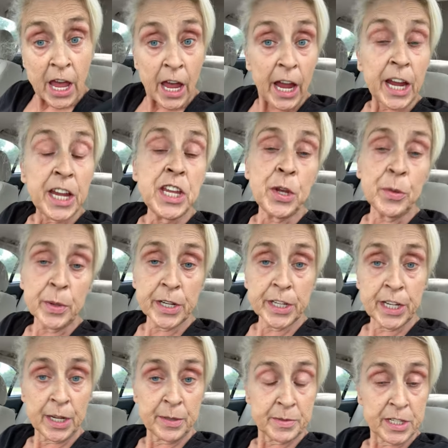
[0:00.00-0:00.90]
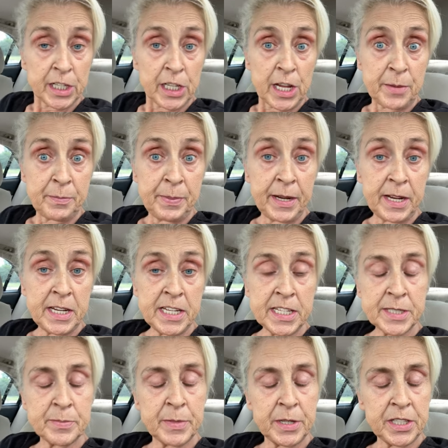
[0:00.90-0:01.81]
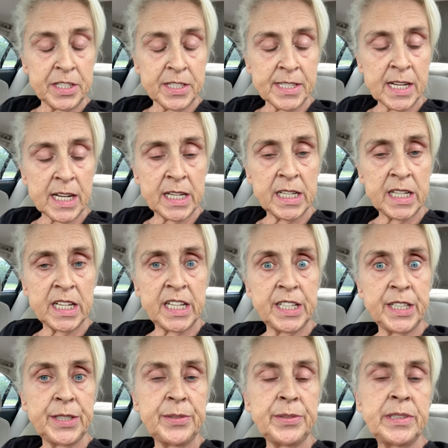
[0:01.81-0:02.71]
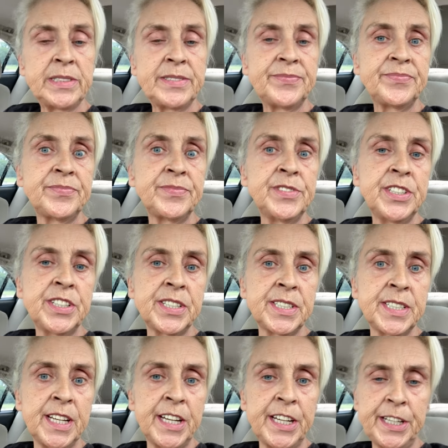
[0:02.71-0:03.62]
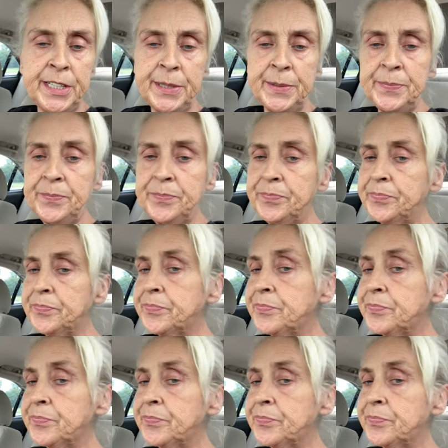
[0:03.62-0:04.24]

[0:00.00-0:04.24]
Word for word: And you would come to love Penny as much as I do. I'm just saying.